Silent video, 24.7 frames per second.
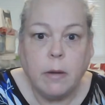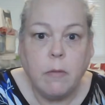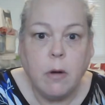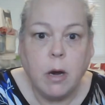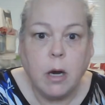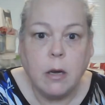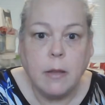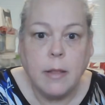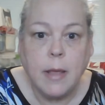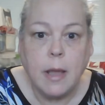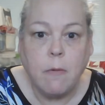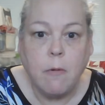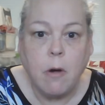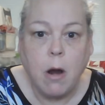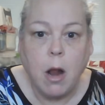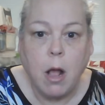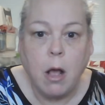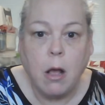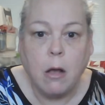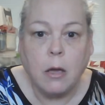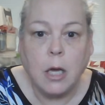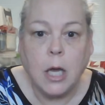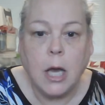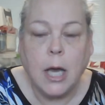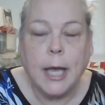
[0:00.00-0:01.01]
were. They were
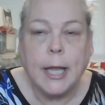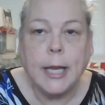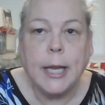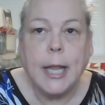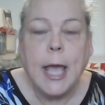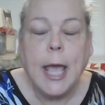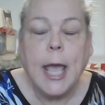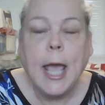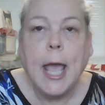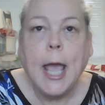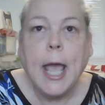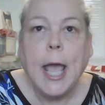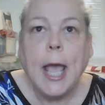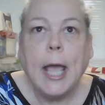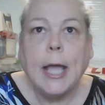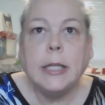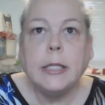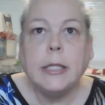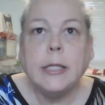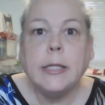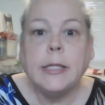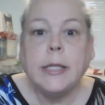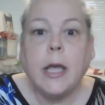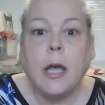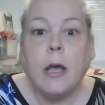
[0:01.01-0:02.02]
all cut,
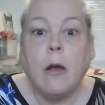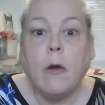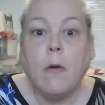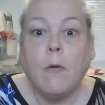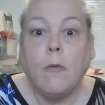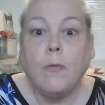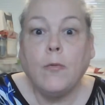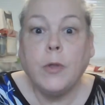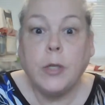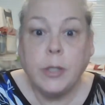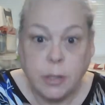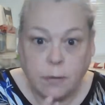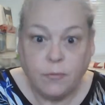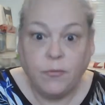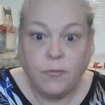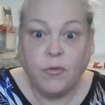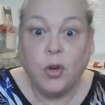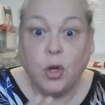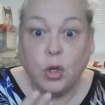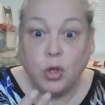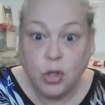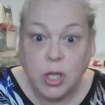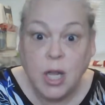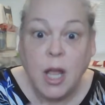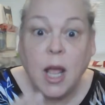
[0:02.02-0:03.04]
and so this is the
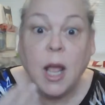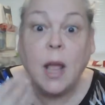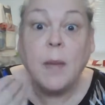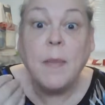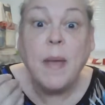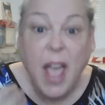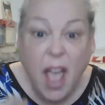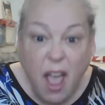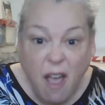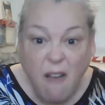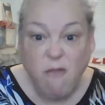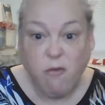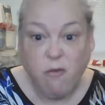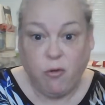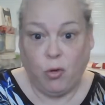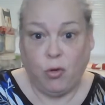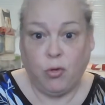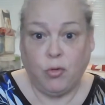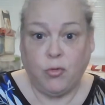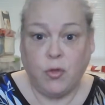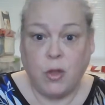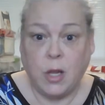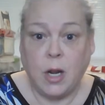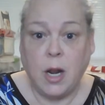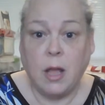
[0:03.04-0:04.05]
first time
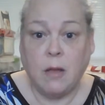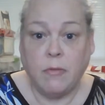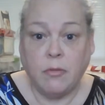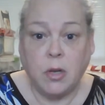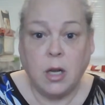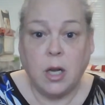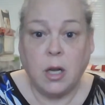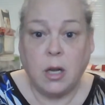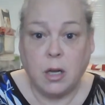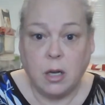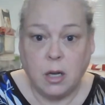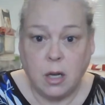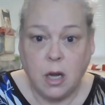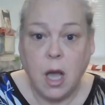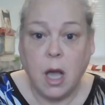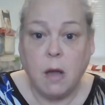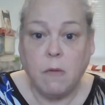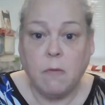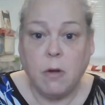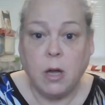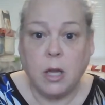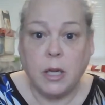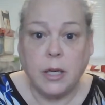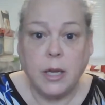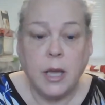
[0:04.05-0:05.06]
ever that I've
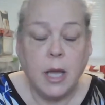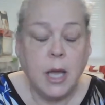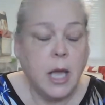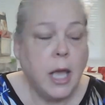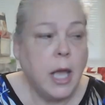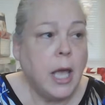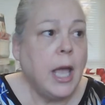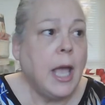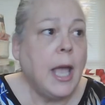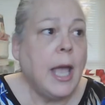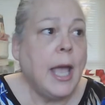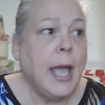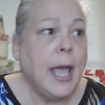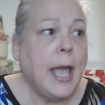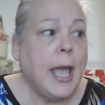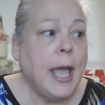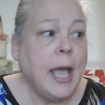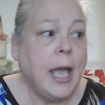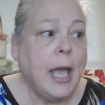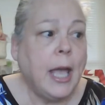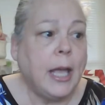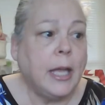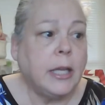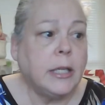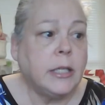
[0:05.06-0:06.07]
cut one,
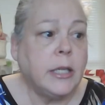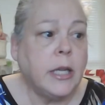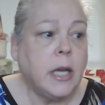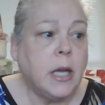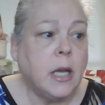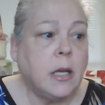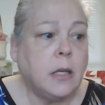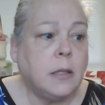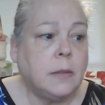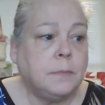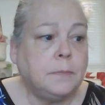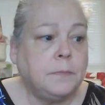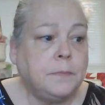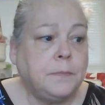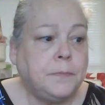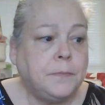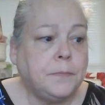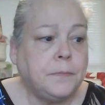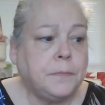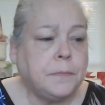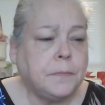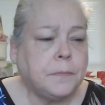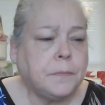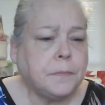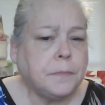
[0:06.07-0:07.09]
and um,
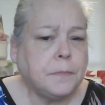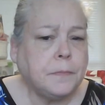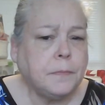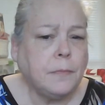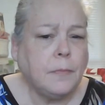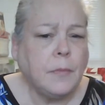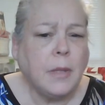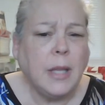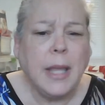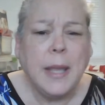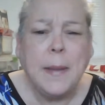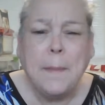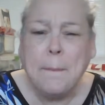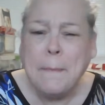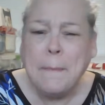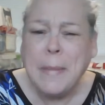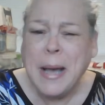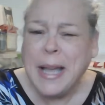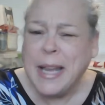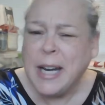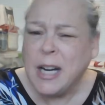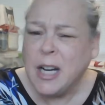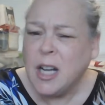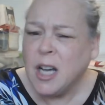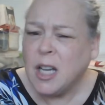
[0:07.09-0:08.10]
it
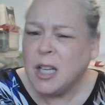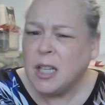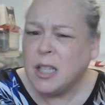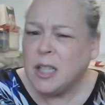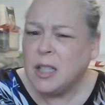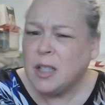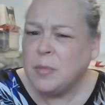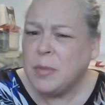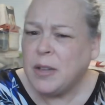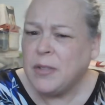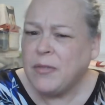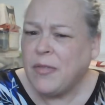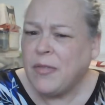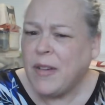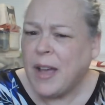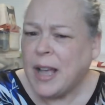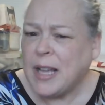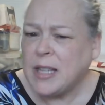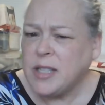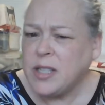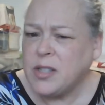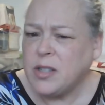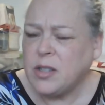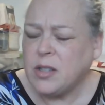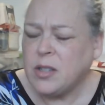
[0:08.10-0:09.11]
might have gone a little bit
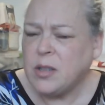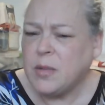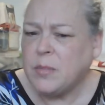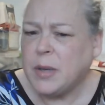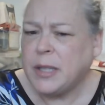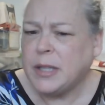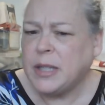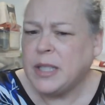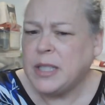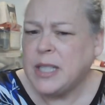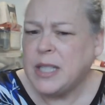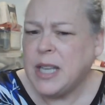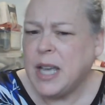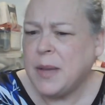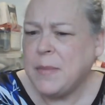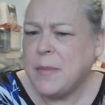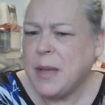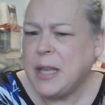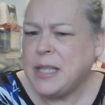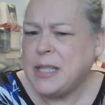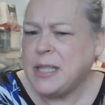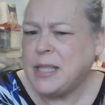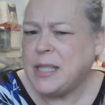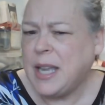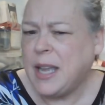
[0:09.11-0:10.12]
faster, but the time
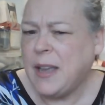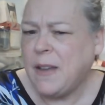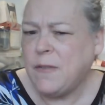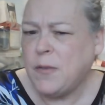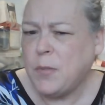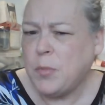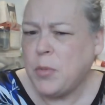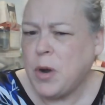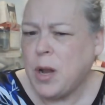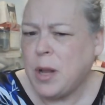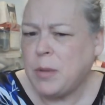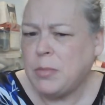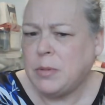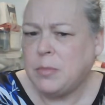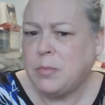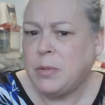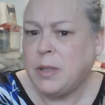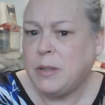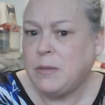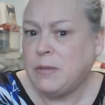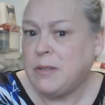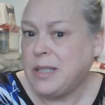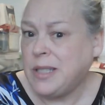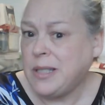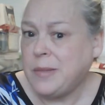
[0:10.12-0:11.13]
I saved
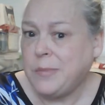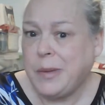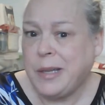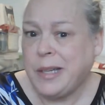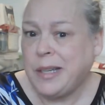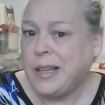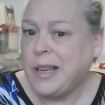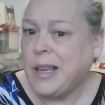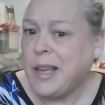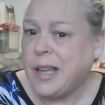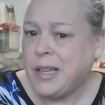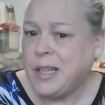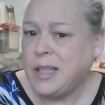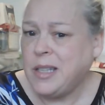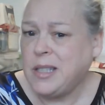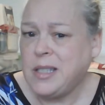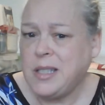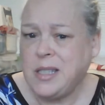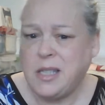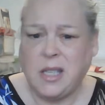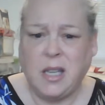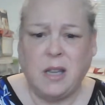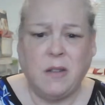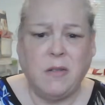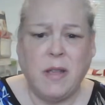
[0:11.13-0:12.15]
probably was spent cutting,
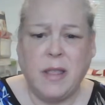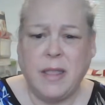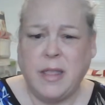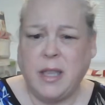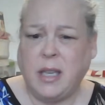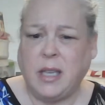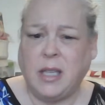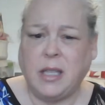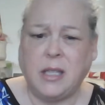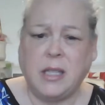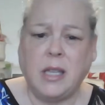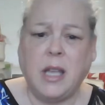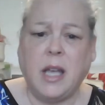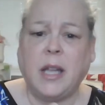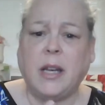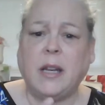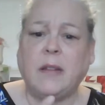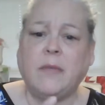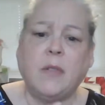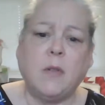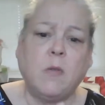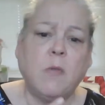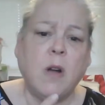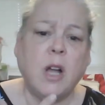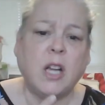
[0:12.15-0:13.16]
so I think it's kind
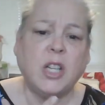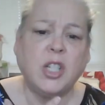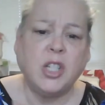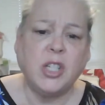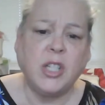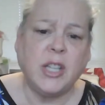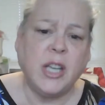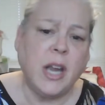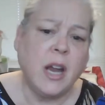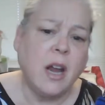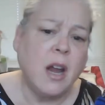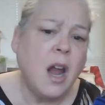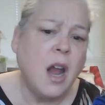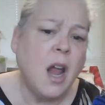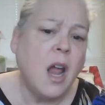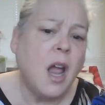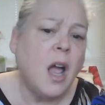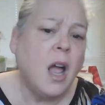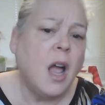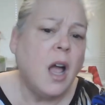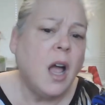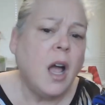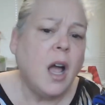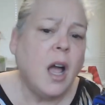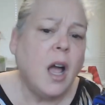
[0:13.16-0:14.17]
of a wash there.
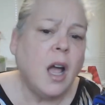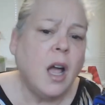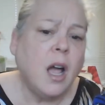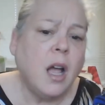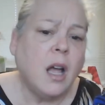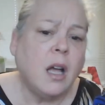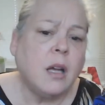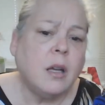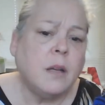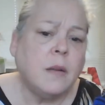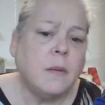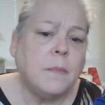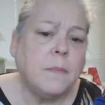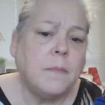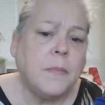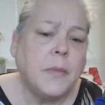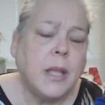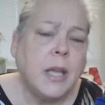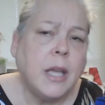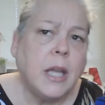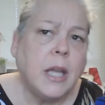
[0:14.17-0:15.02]
Um,